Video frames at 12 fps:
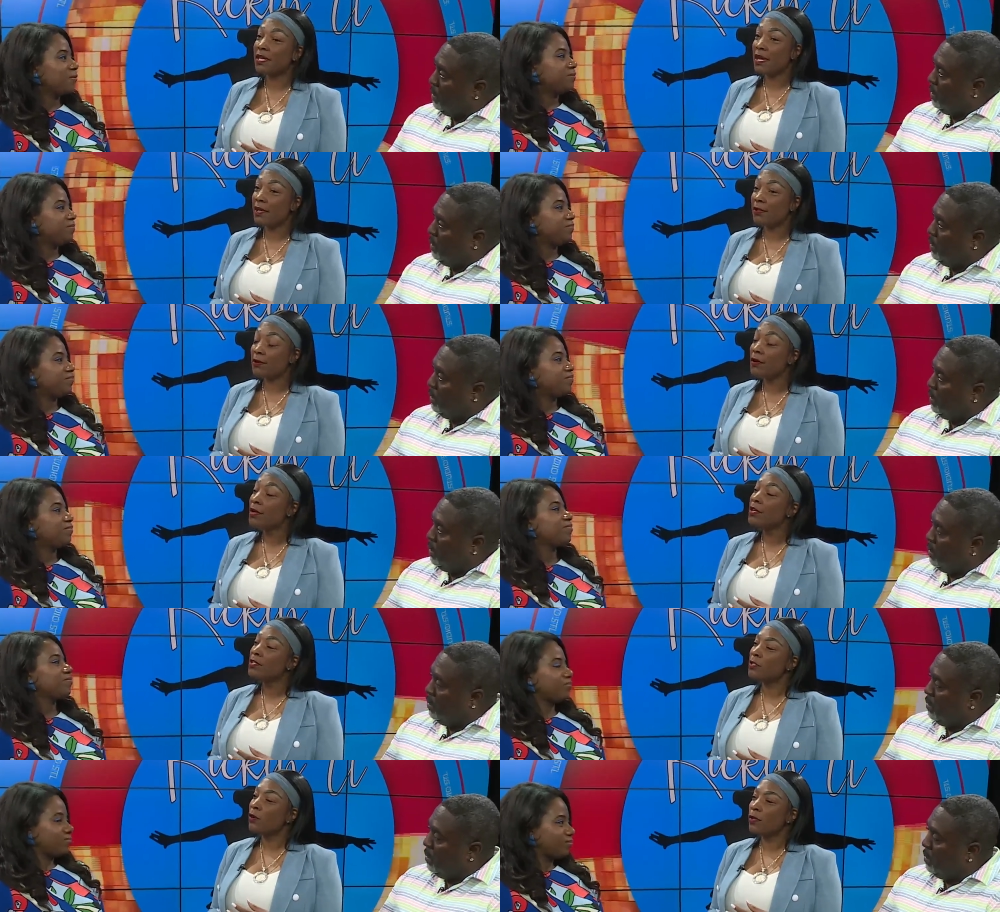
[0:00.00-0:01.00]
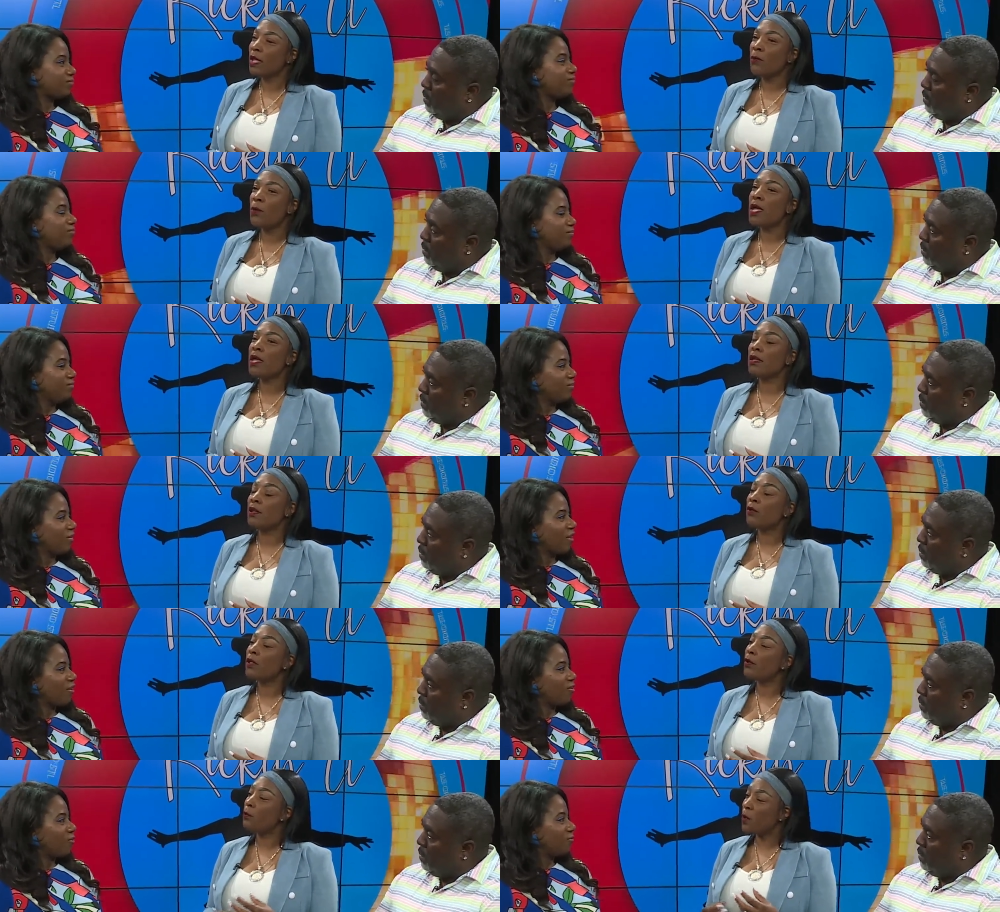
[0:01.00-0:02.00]
Speaker 1: together so that we can know
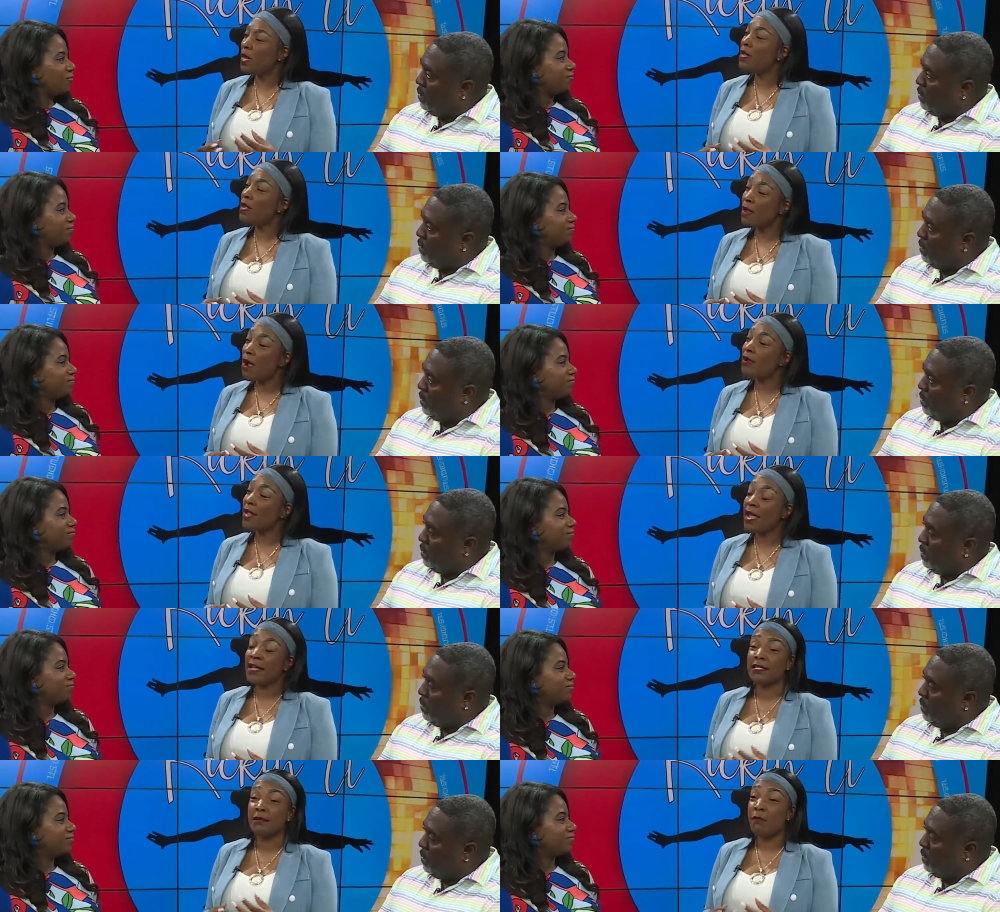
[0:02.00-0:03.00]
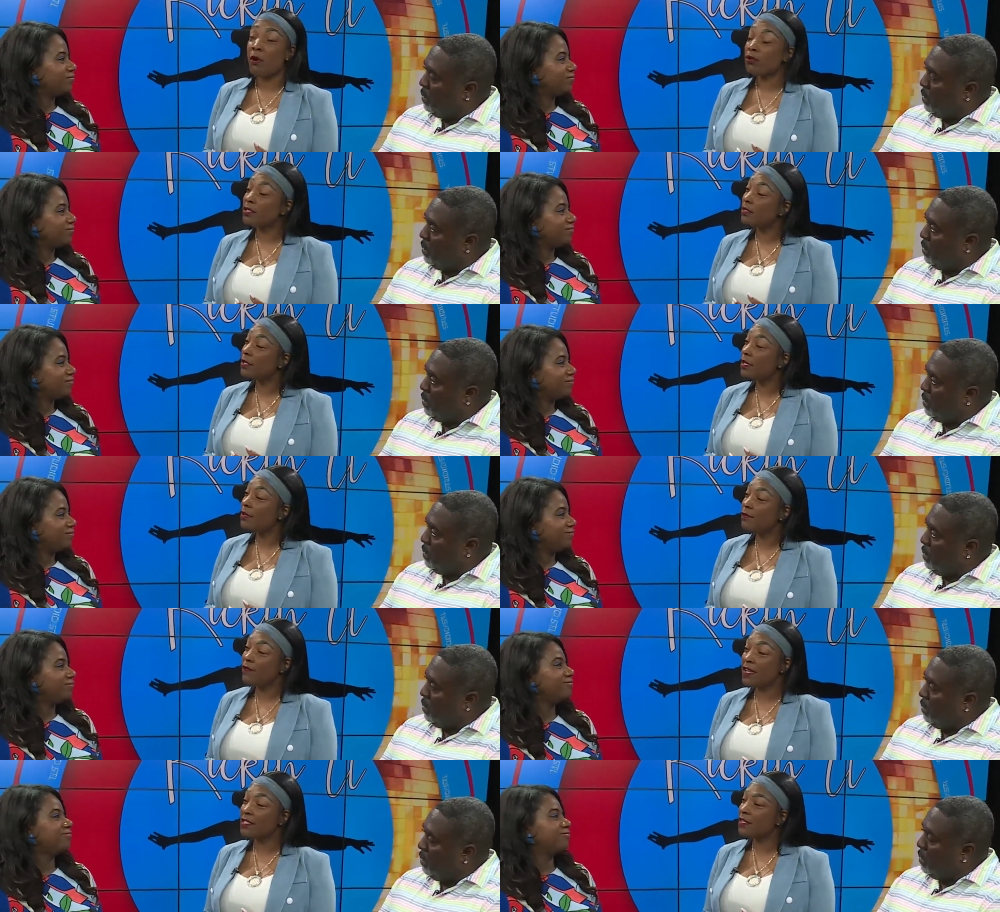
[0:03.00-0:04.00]
that we need our dads emotionally, mm-hmm.
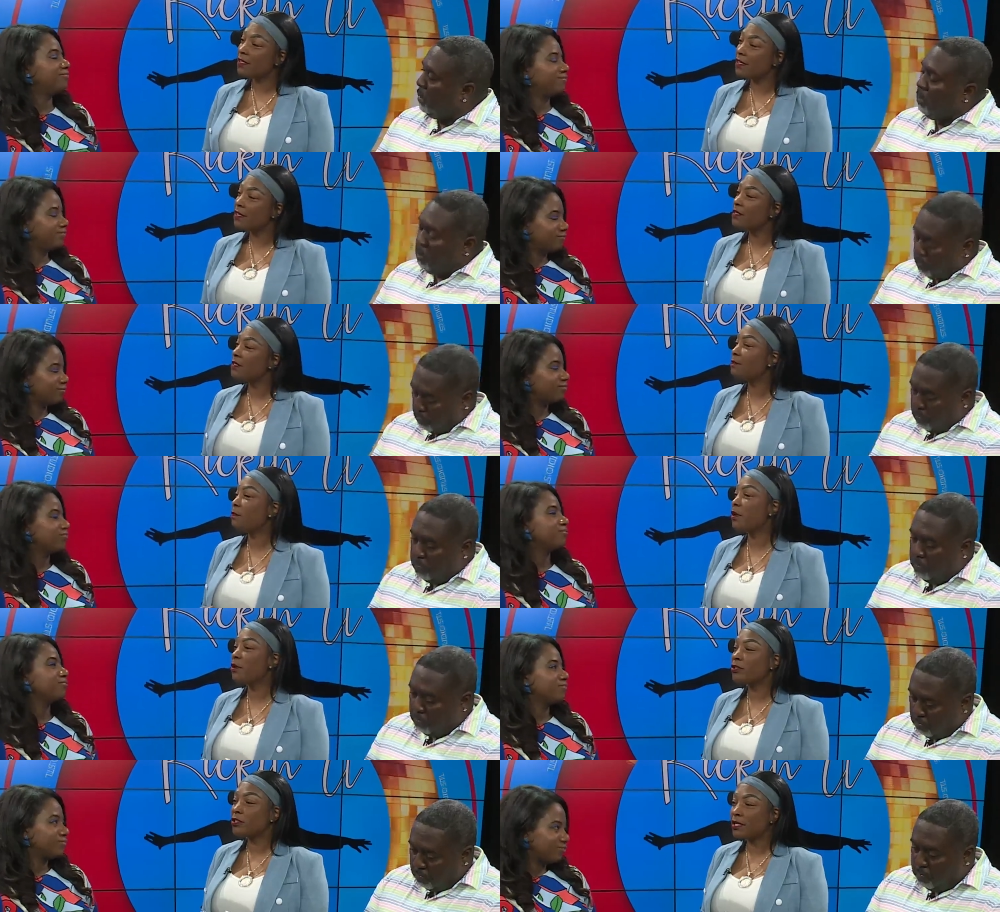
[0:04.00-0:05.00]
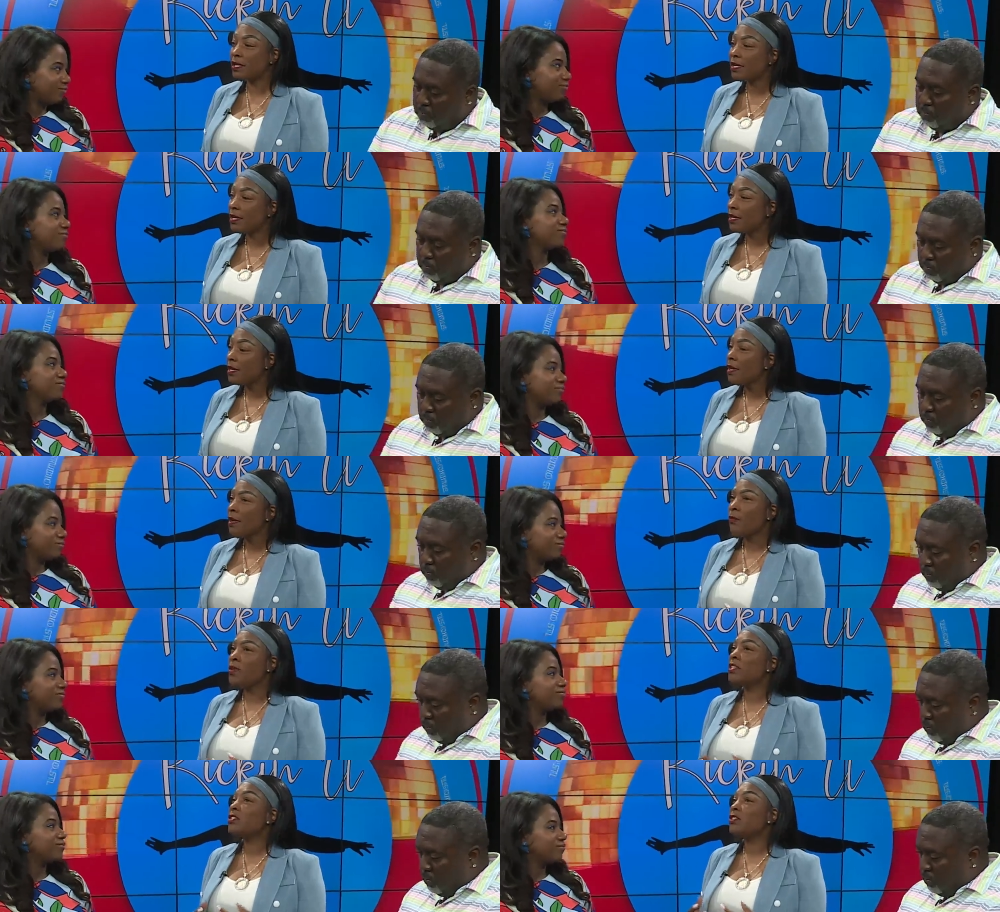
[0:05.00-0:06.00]
physically, spiritually, we
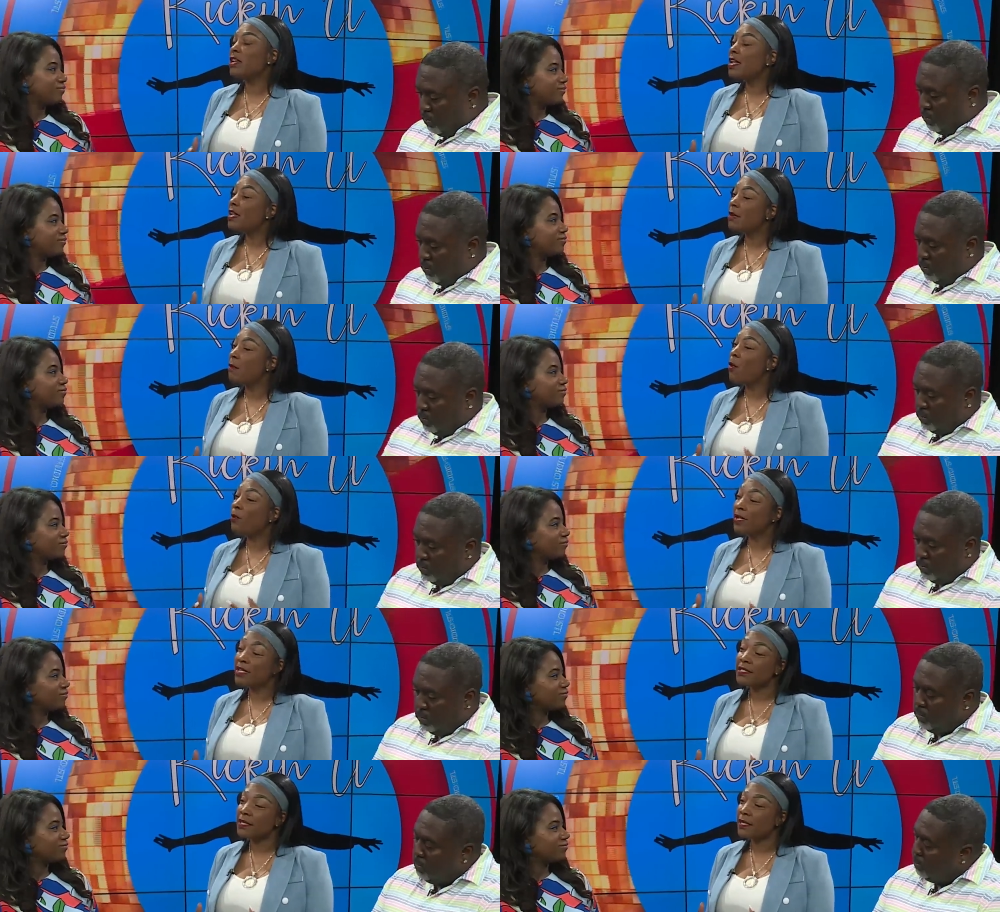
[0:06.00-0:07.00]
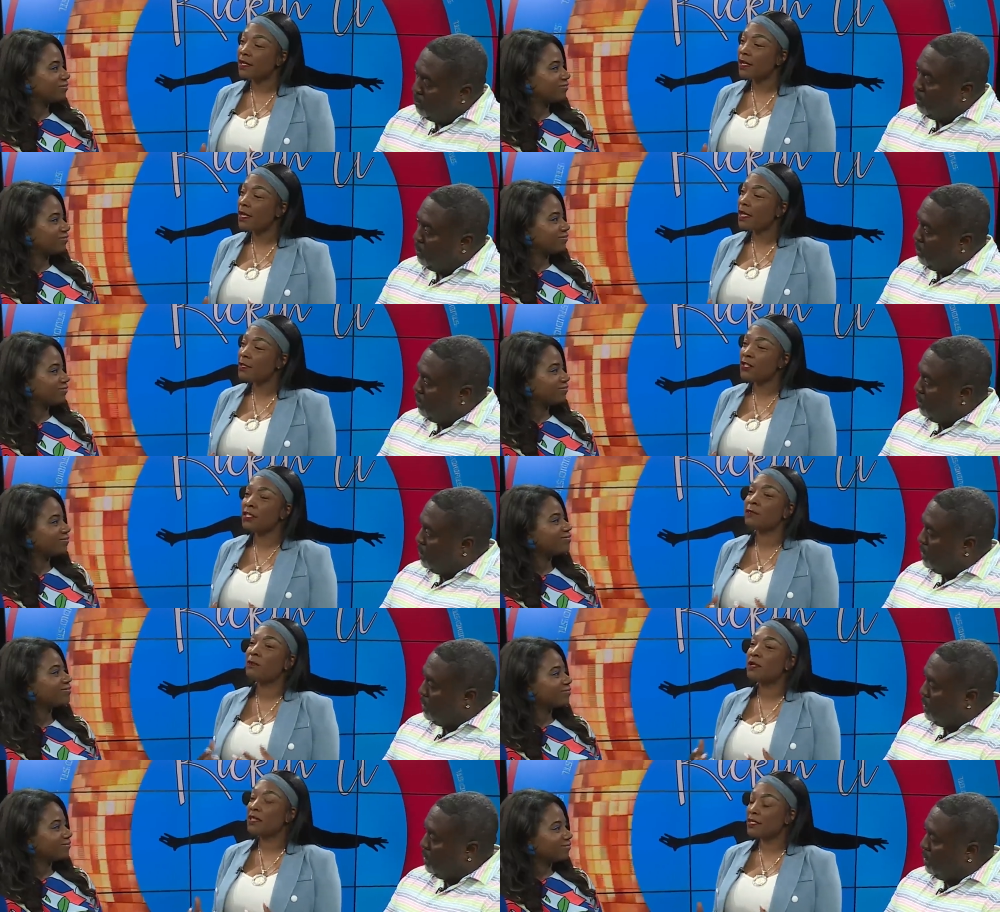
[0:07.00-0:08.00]
just need him holistically. And just to
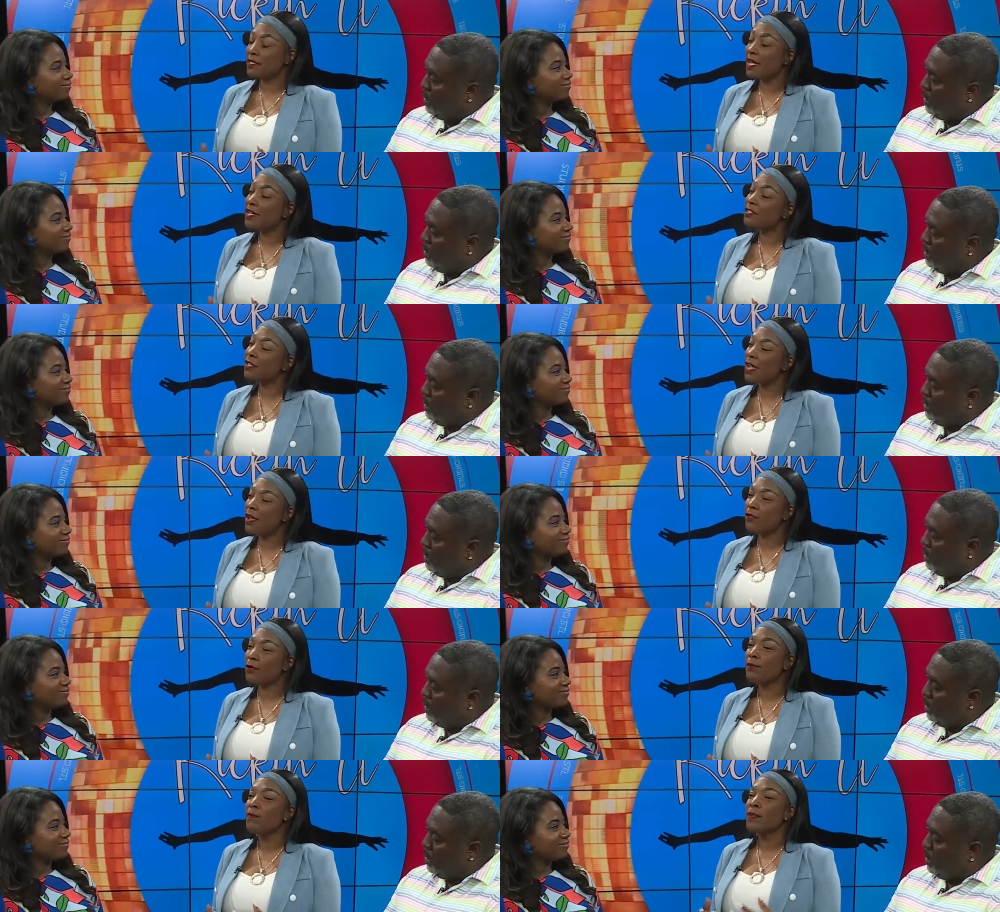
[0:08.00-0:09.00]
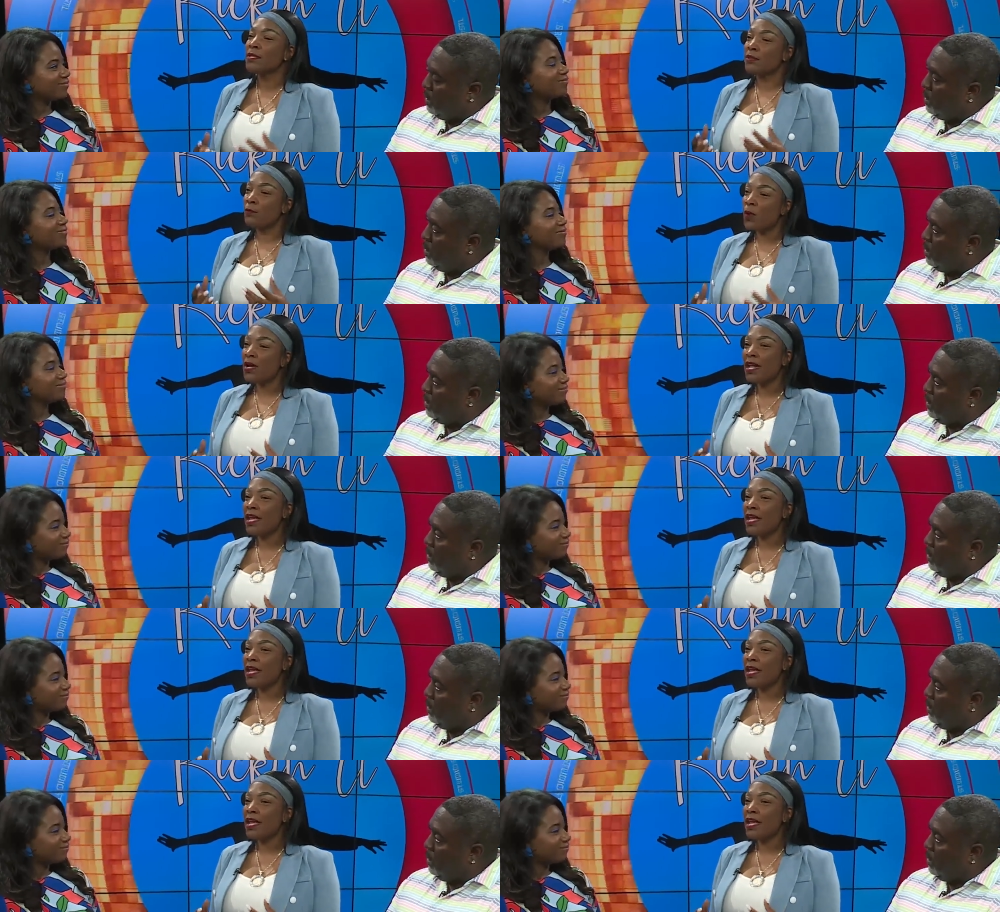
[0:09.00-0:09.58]
put this dance together, to one